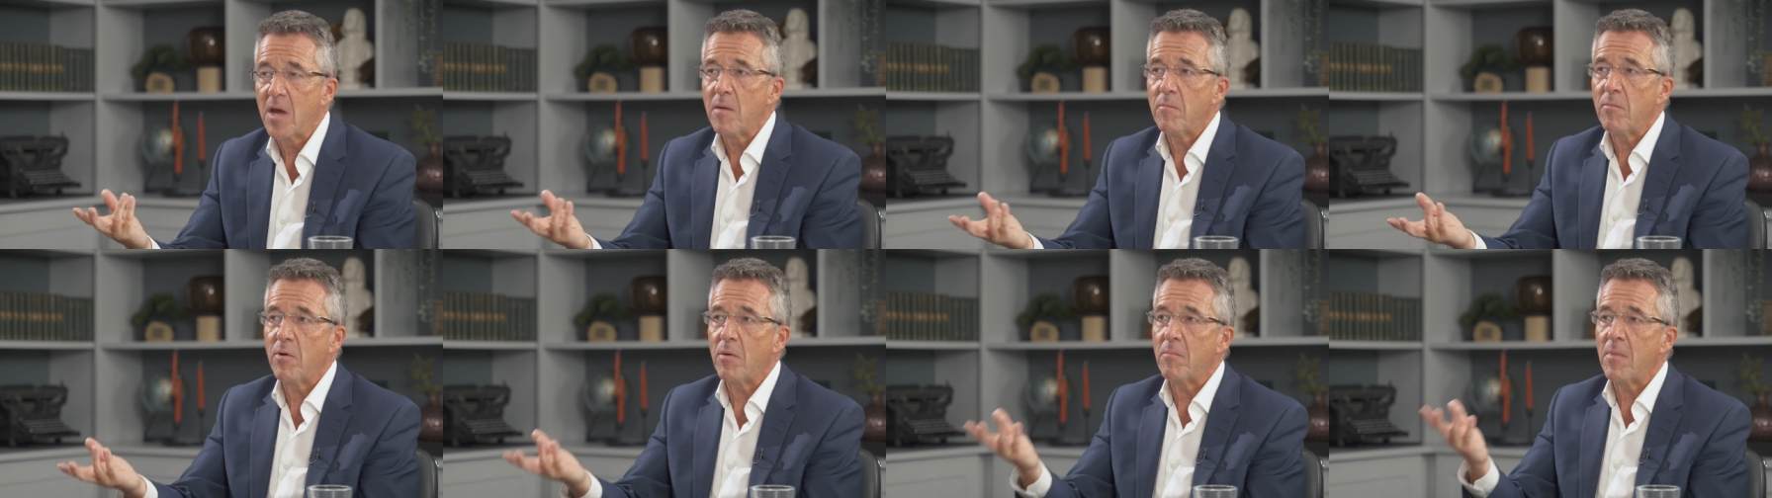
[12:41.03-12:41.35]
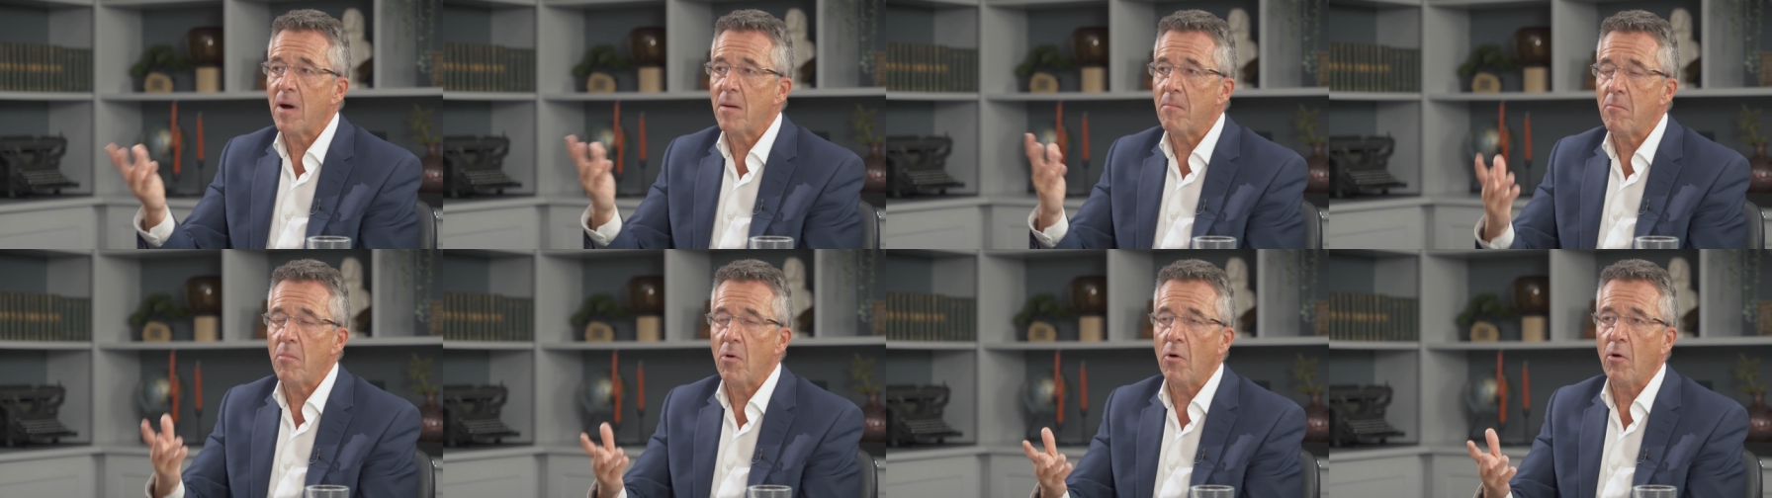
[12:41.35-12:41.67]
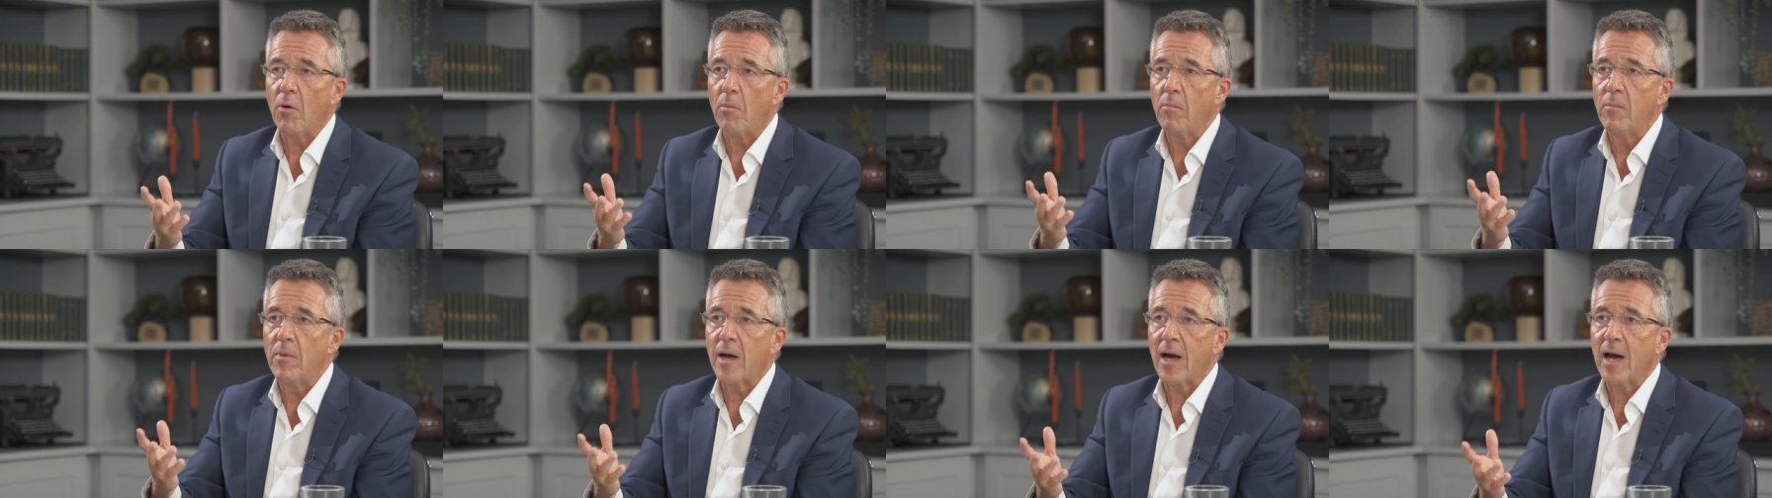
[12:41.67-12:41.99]
but my
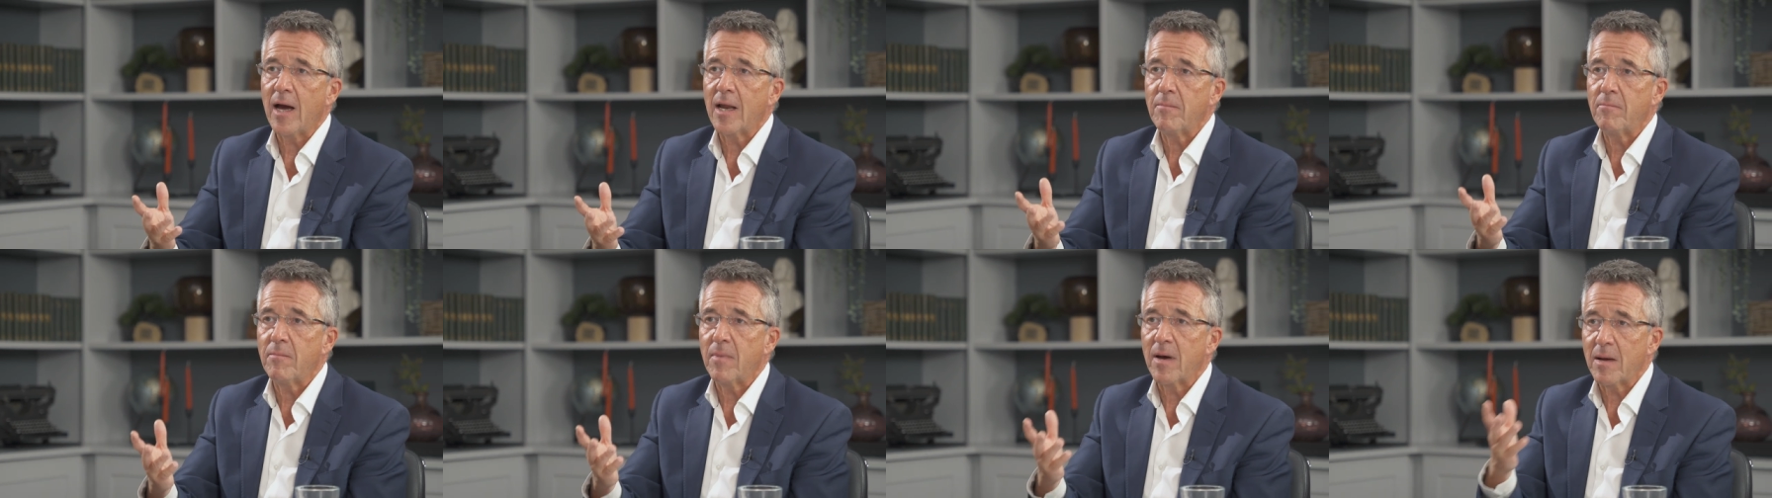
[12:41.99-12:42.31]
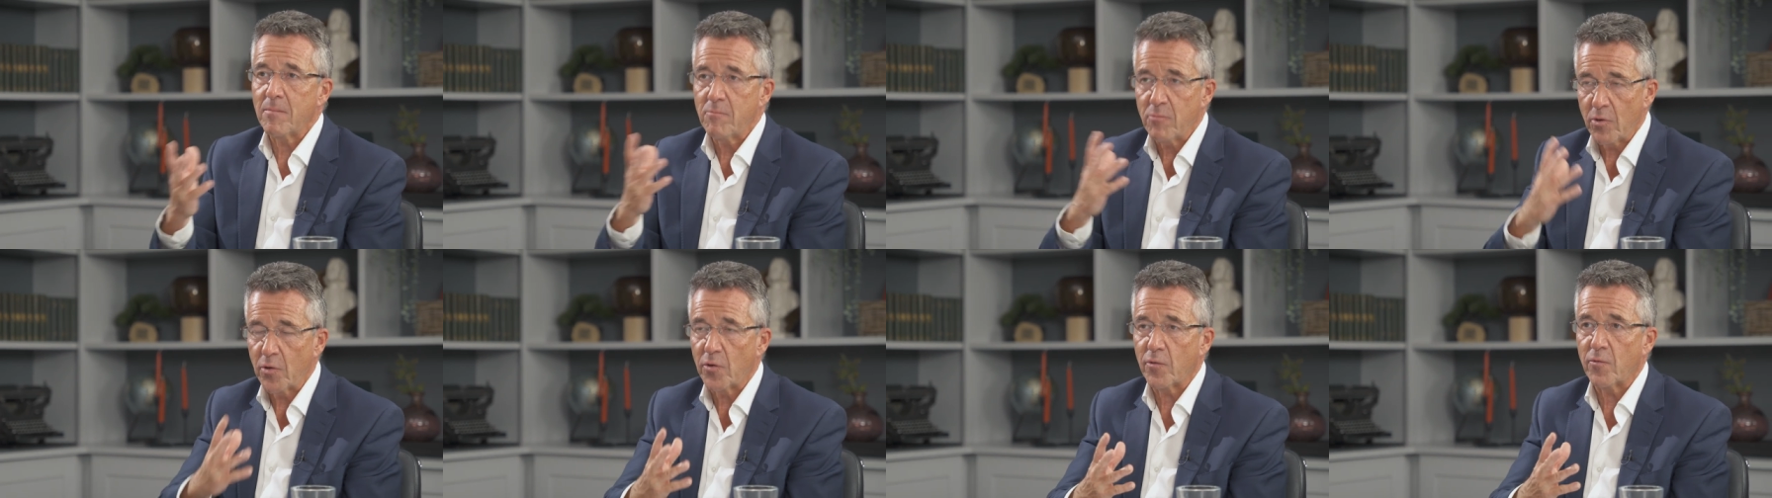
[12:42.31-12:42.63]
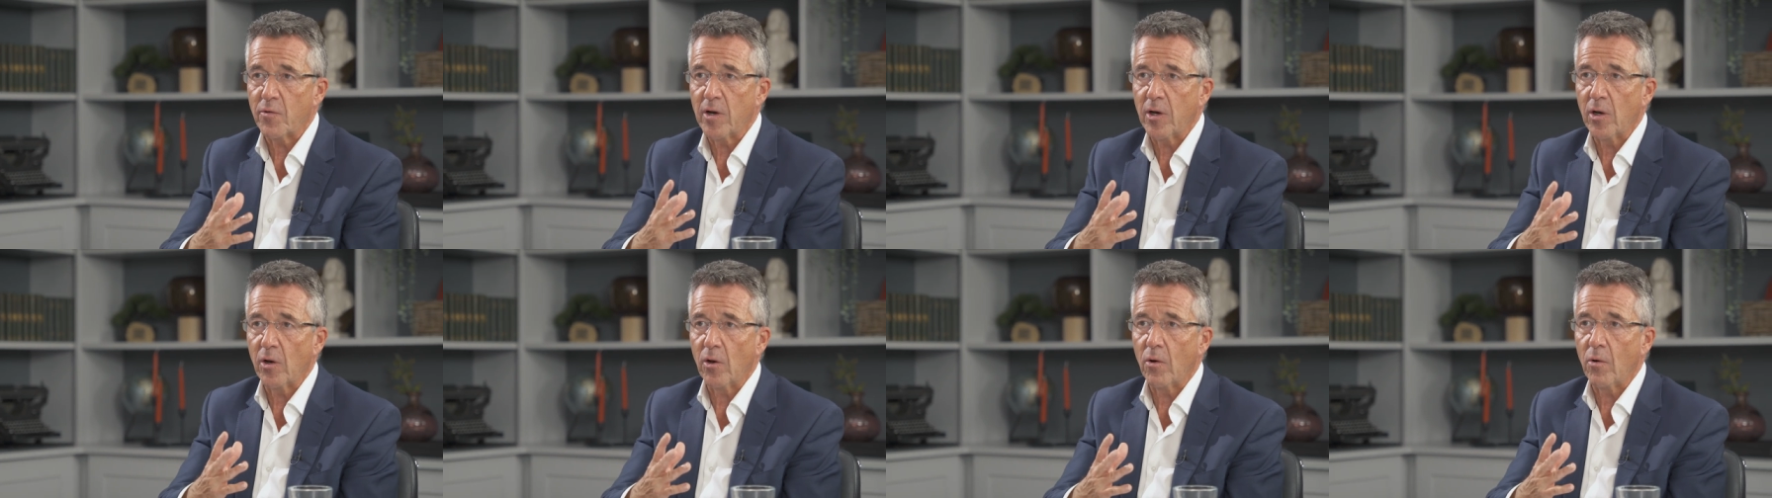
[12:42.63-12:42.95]
mum and my
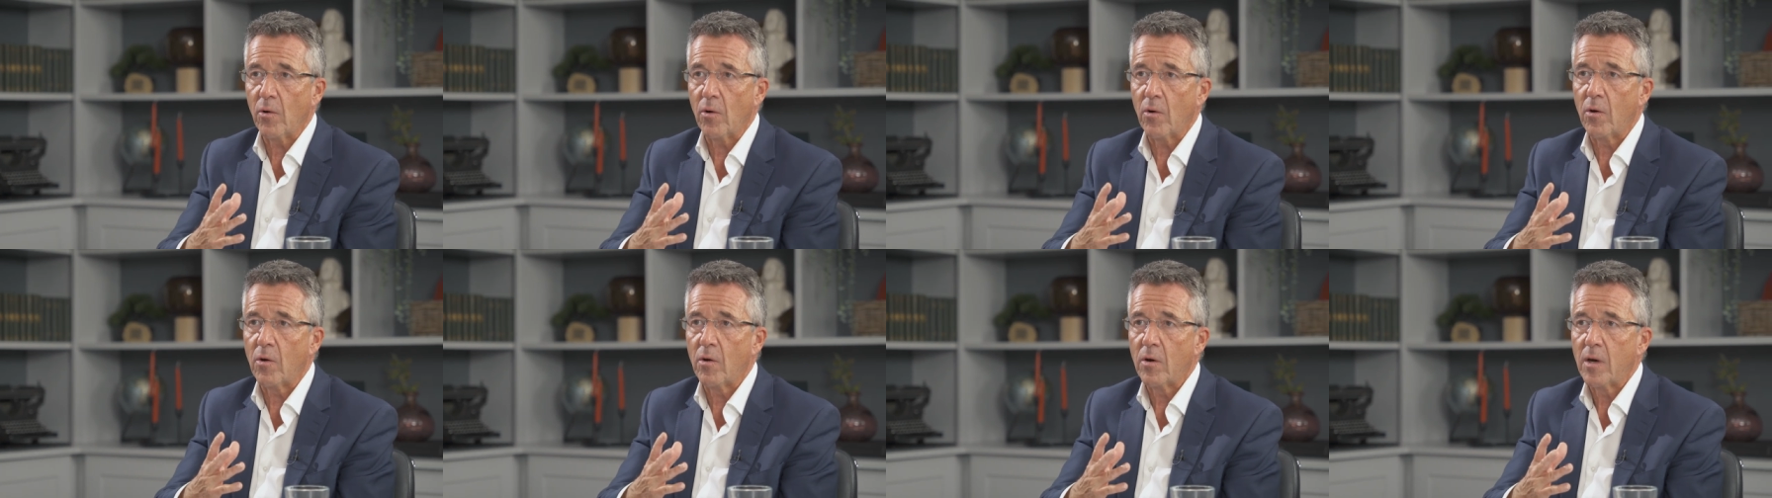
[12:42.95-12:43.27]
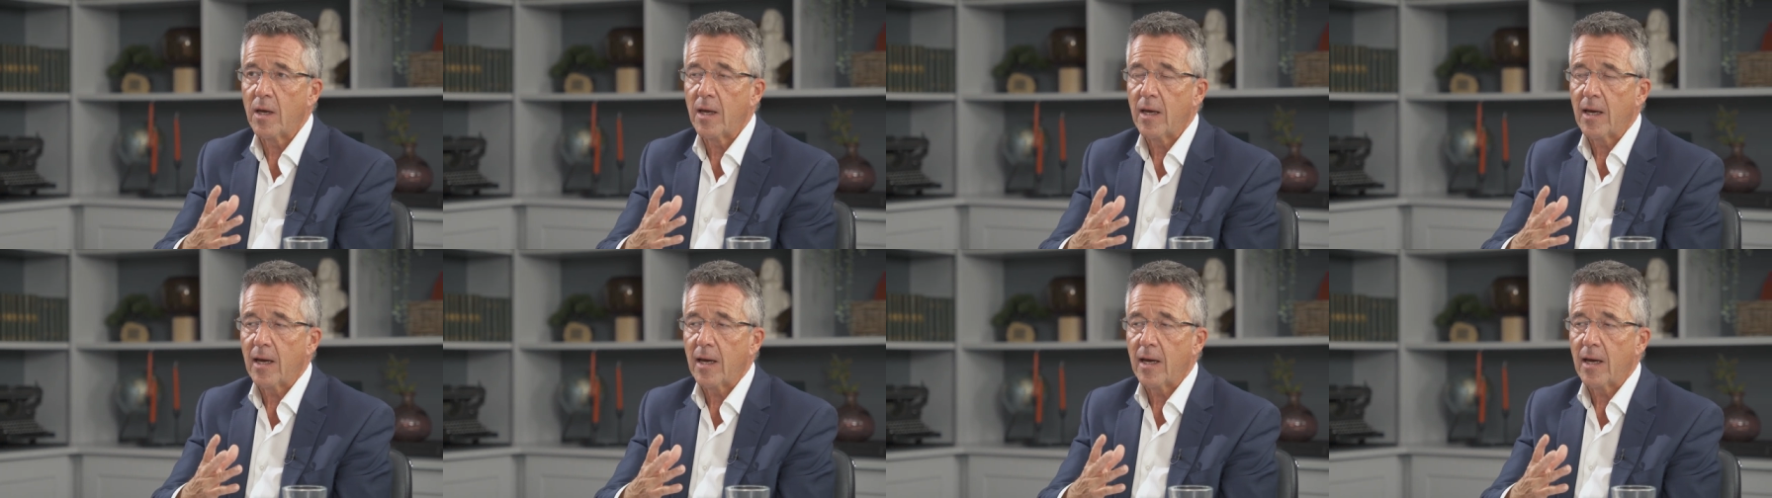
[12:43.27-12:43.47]
mother-in-law